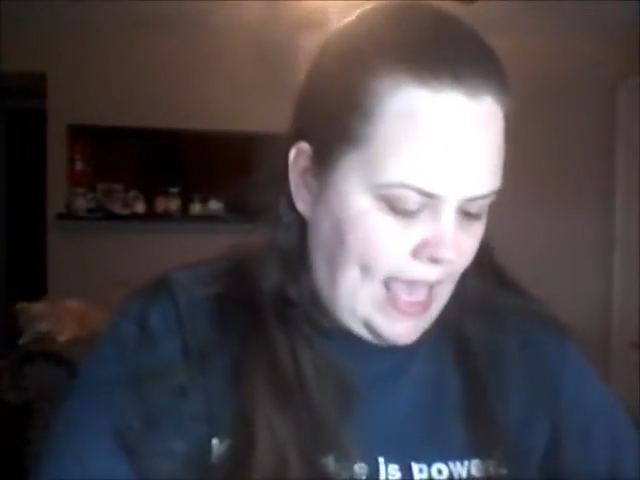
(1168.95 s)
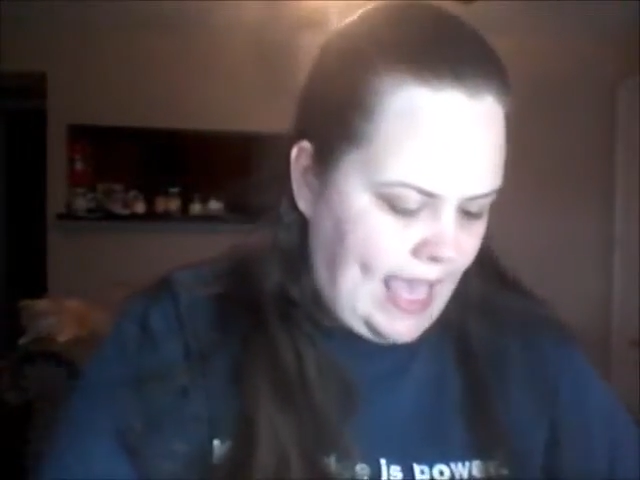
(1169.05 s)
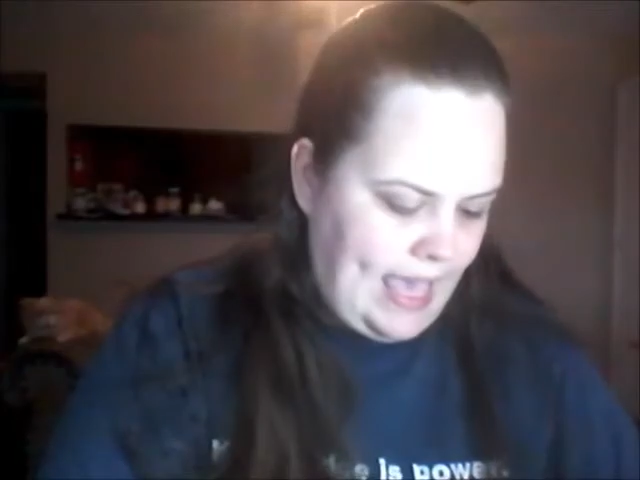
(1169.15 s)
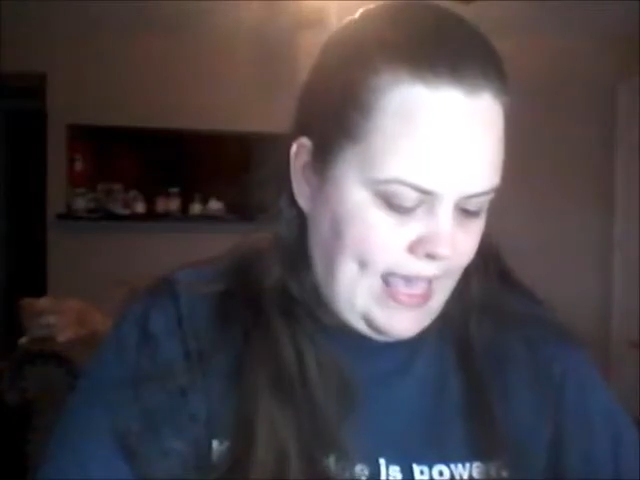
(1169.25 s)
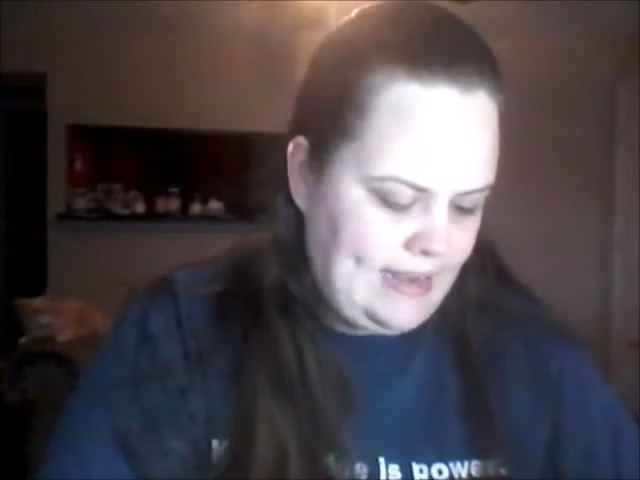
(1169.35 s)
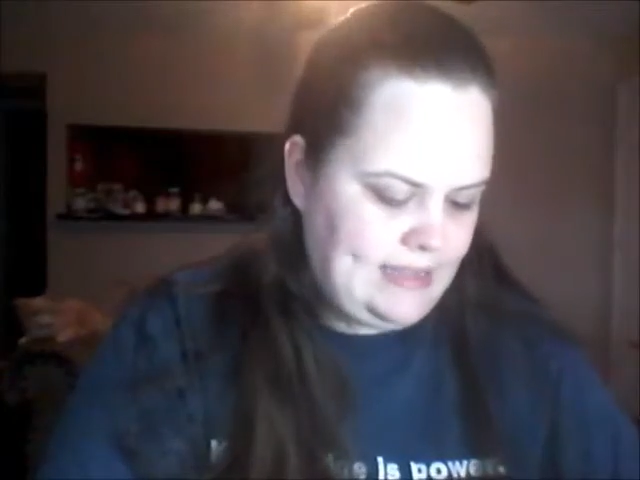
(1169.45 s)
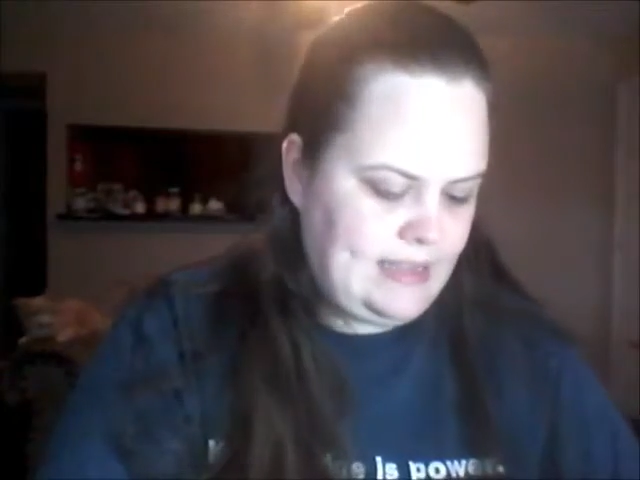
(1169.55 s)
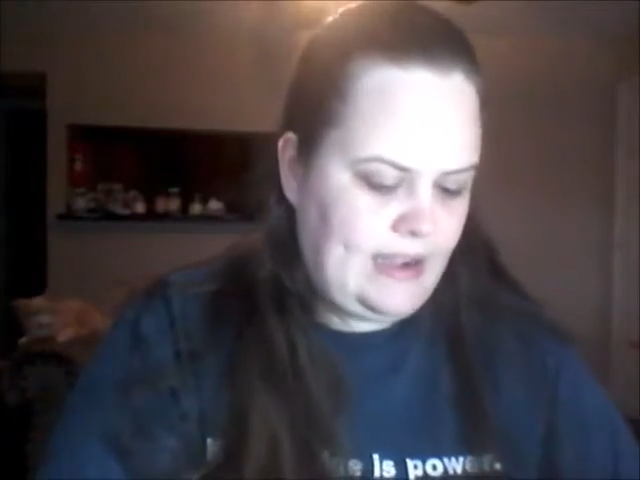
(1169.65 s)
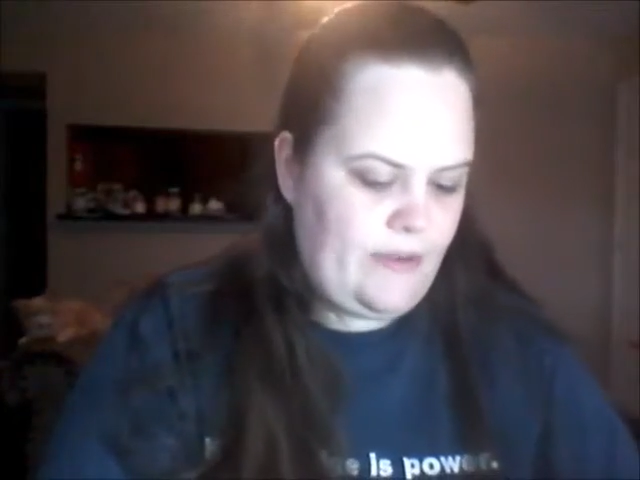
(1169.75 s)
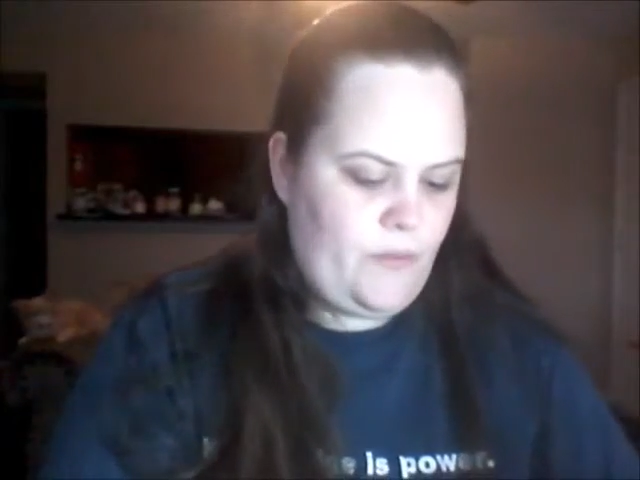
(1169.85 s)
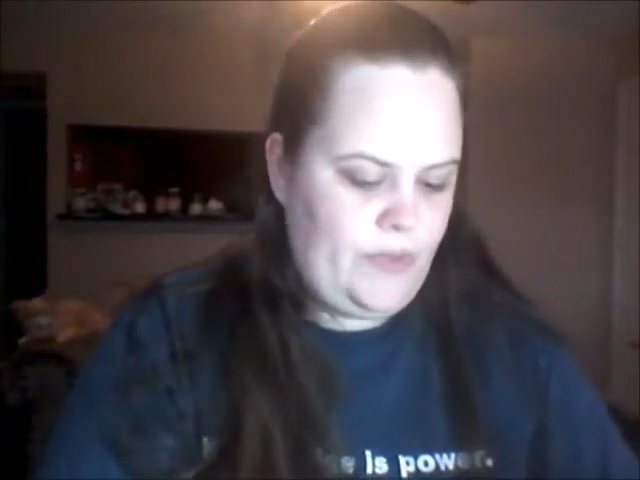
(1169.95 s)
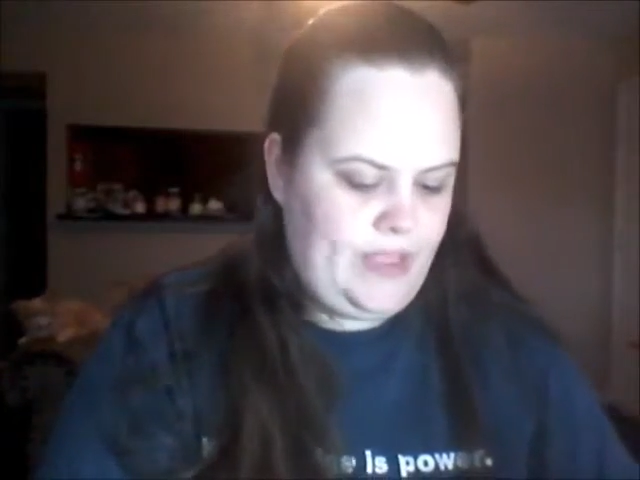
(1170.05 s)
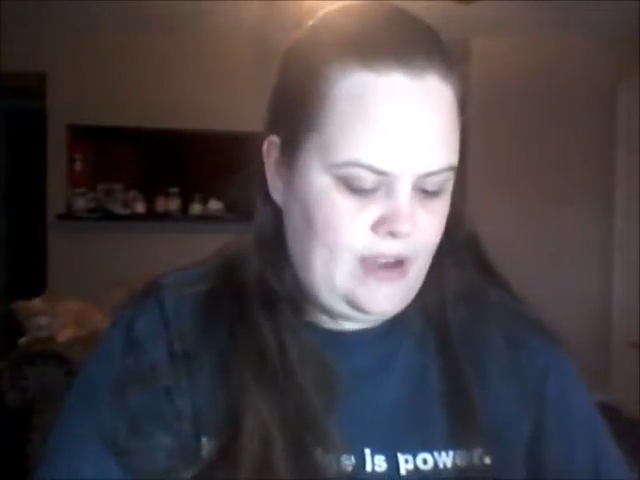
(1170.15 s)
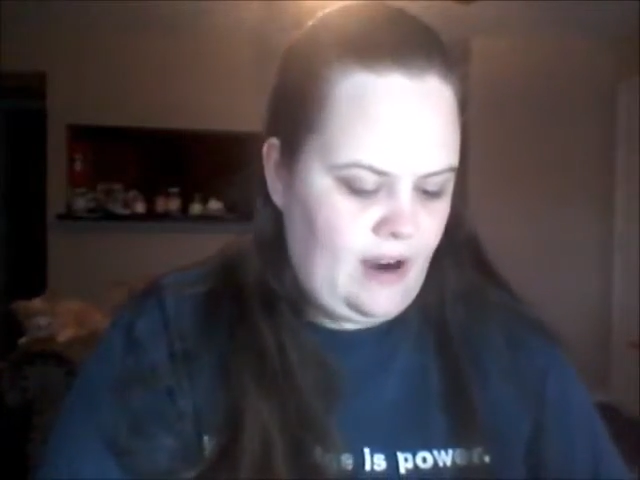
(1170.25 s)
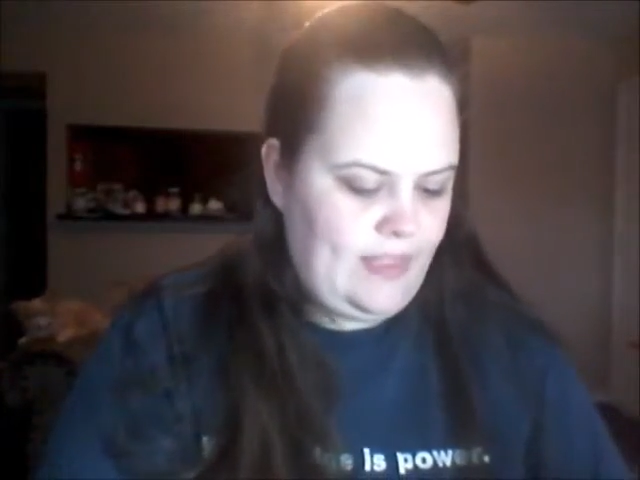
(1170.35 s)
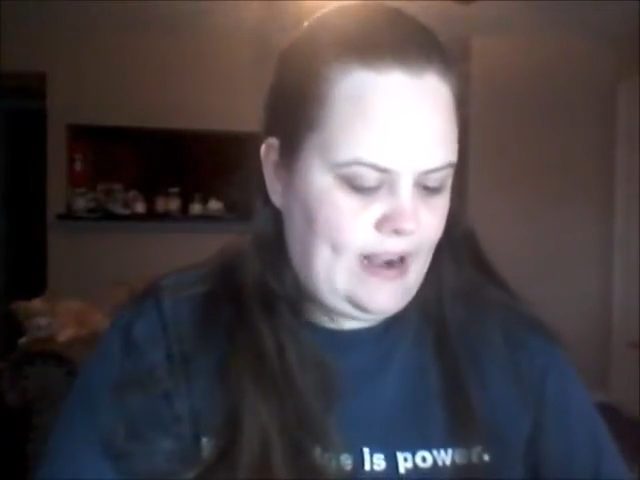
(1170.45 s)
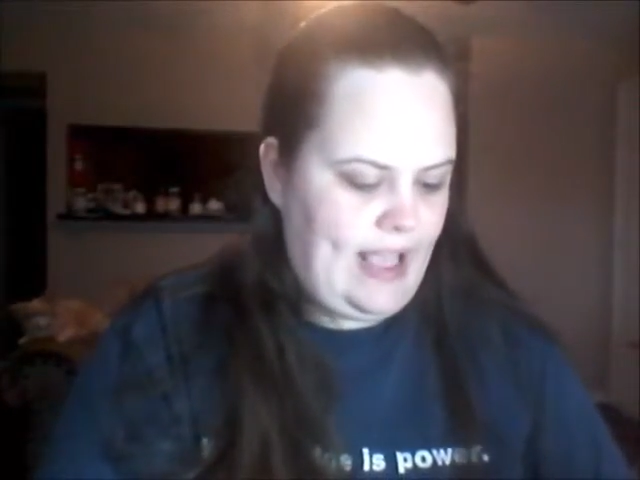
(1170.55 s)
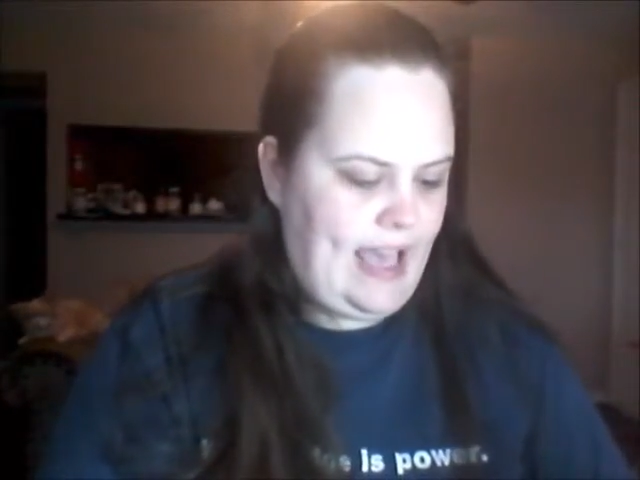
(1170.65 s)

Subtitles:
And with the yarn that I